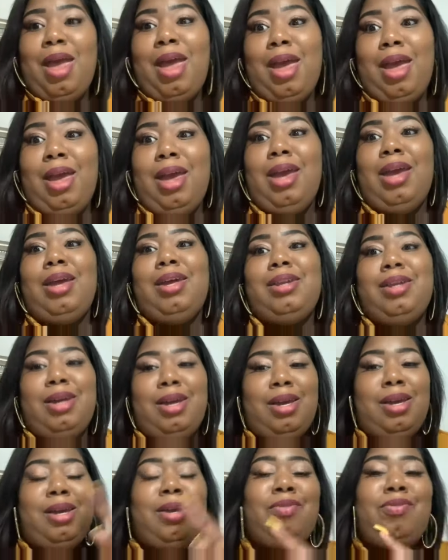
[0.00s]
and
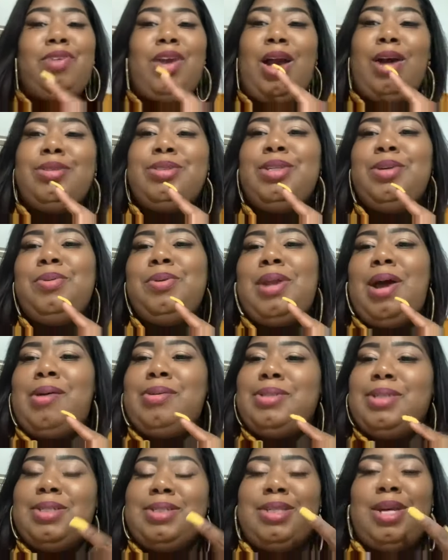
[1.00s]
y'all see, when I
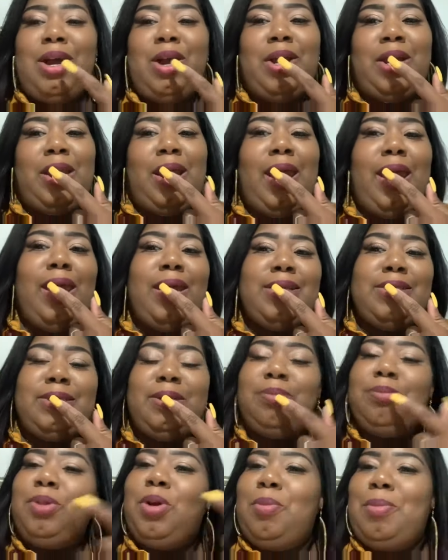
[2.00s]
was in Target, I had
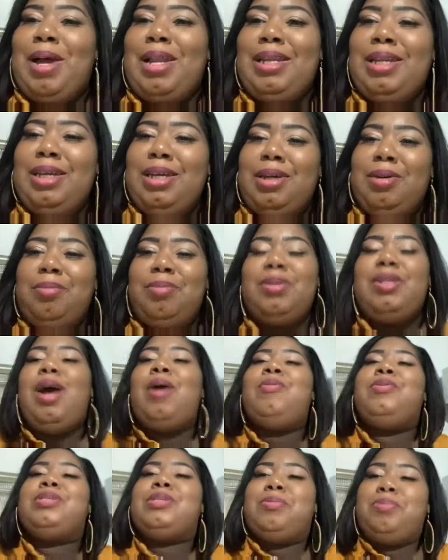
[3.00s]
something on my lip.
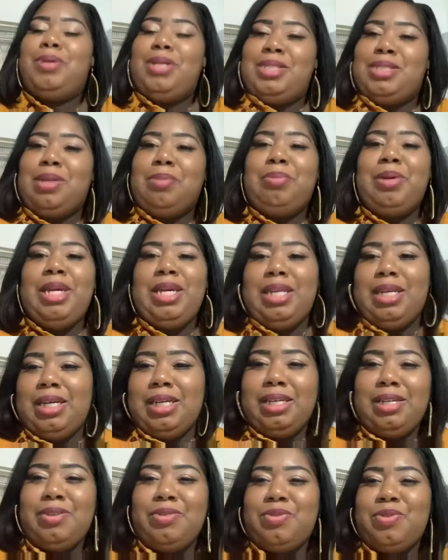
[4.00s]
That was a piece of
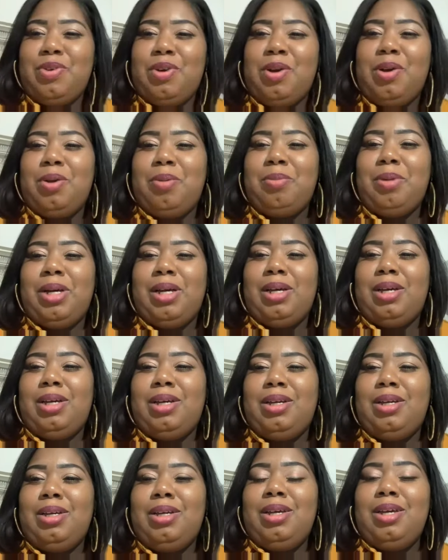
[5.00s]
peanut from
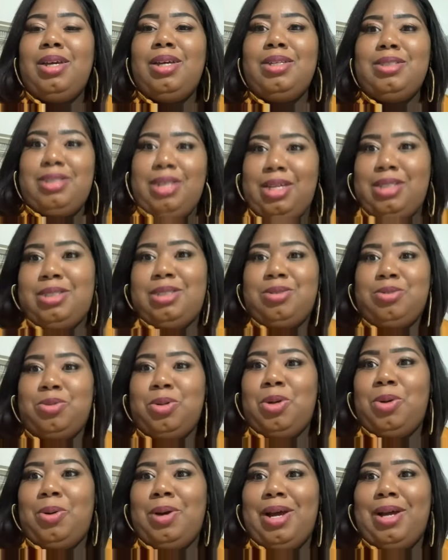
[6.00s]
Texas
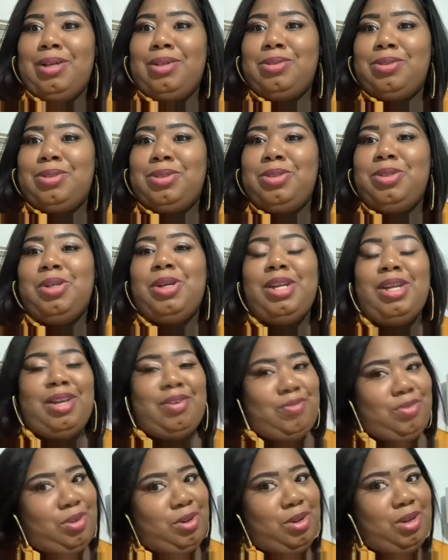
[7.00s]
Roadhouse. You know, they
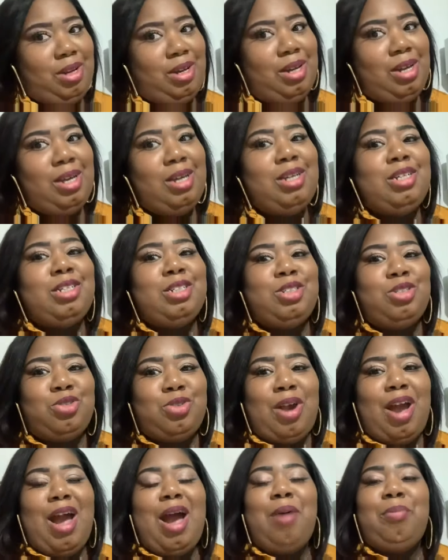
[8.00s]
give you the
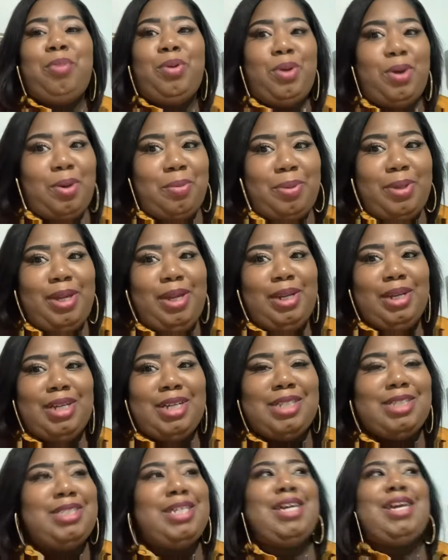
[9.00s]
dry boiled
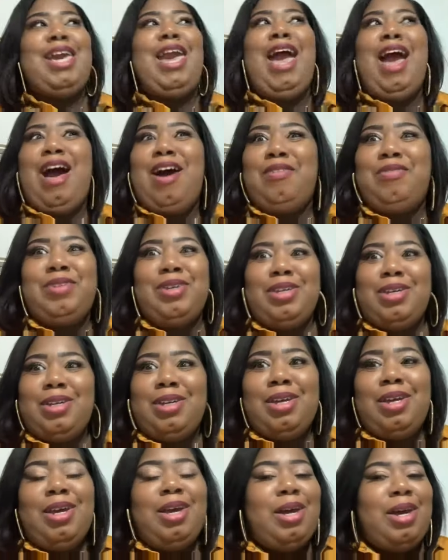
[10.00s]
peanuts. And
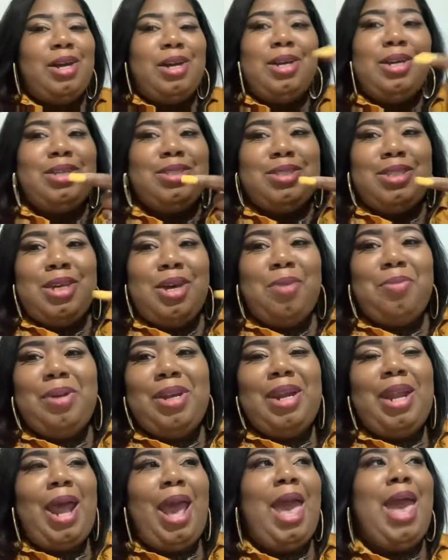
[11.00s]
Calvin couldn't tell me
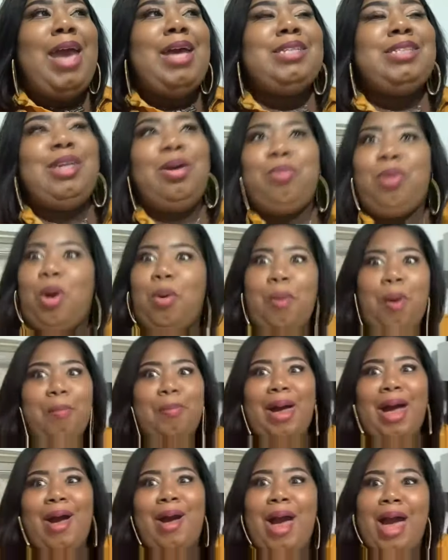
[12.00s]
that I had something on my
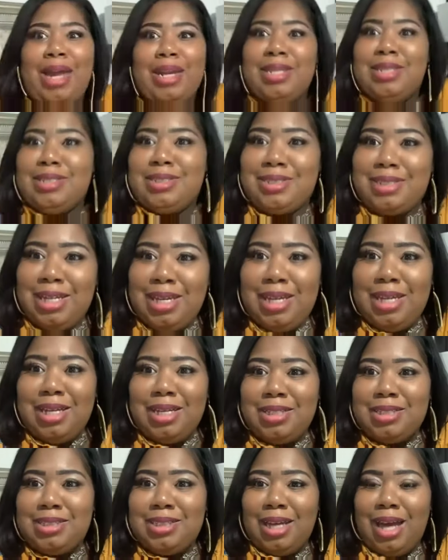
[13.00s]
mouth. I didn't see it
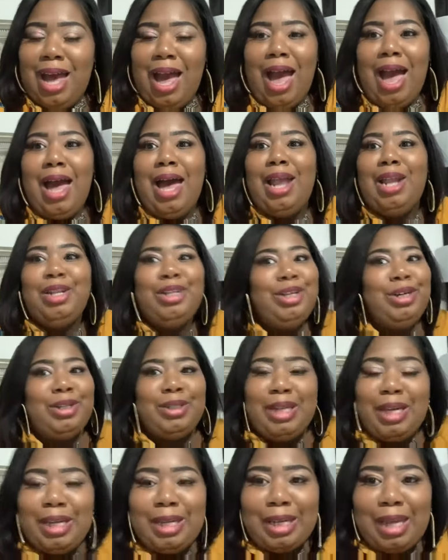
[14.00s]
until I
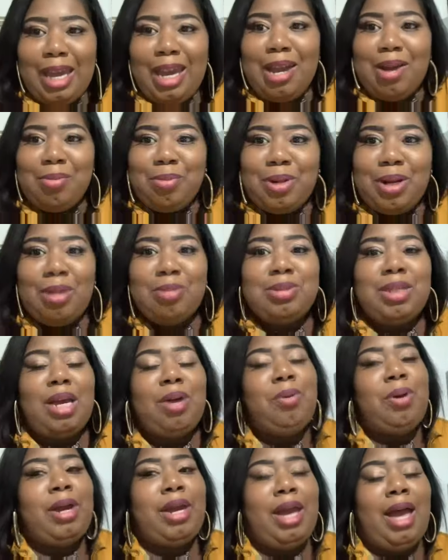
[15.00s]
looked at the camera, and I was
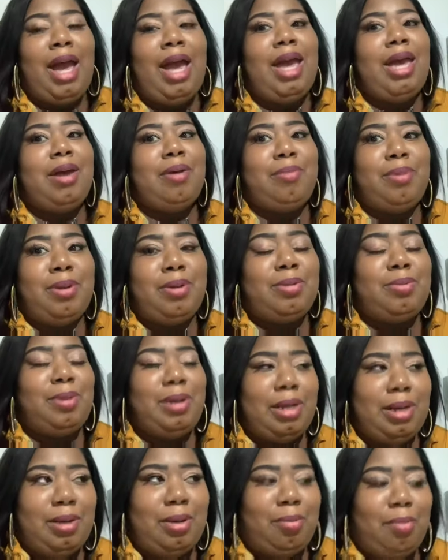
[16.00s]
like, wait, I had a piece of
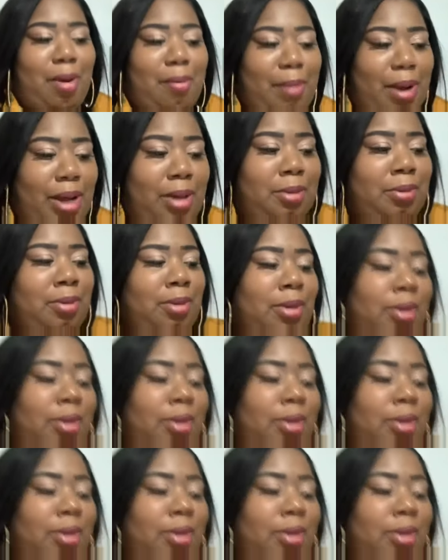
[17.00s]
peanut on my mouth.